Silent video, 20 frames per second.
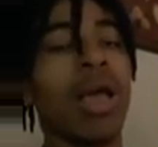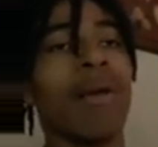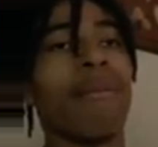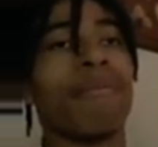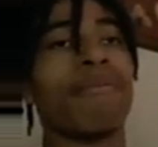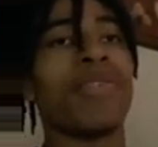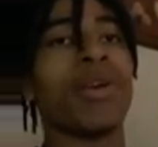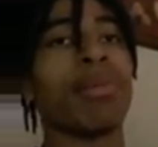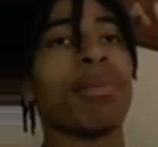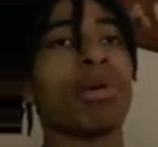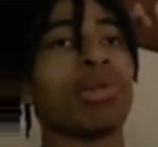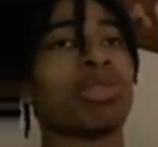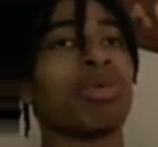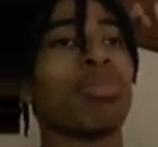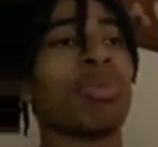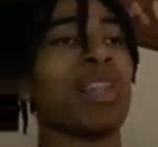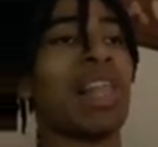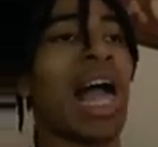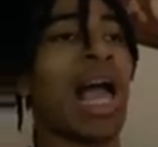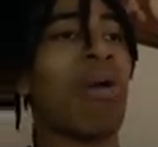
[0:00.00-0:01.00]
Females would
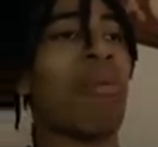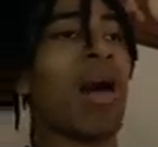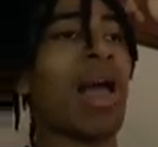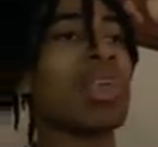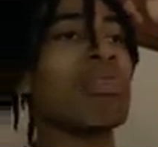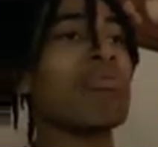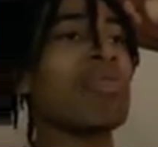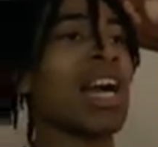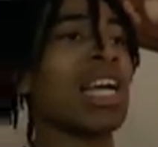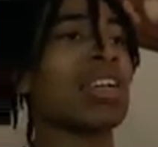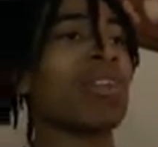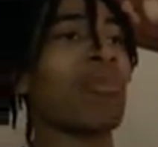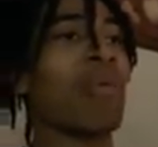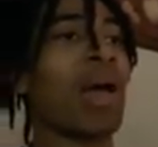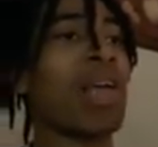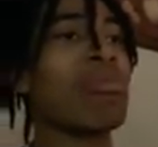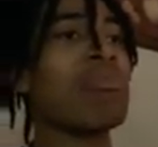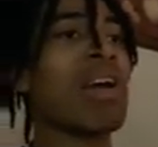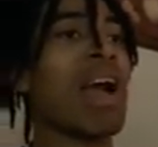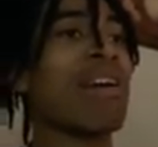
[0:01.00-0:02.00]
be like, why you
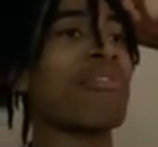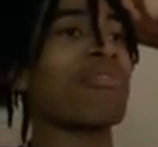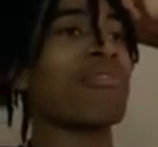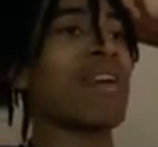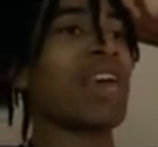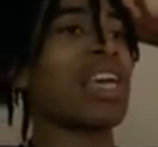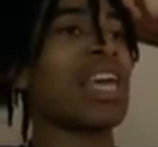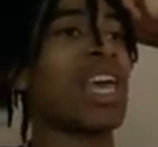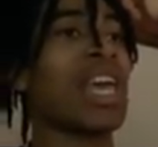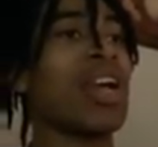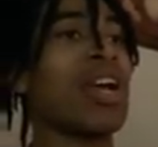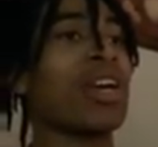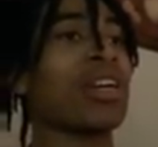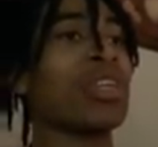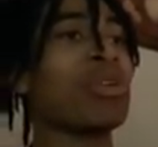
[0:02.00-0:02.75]
got fake hair?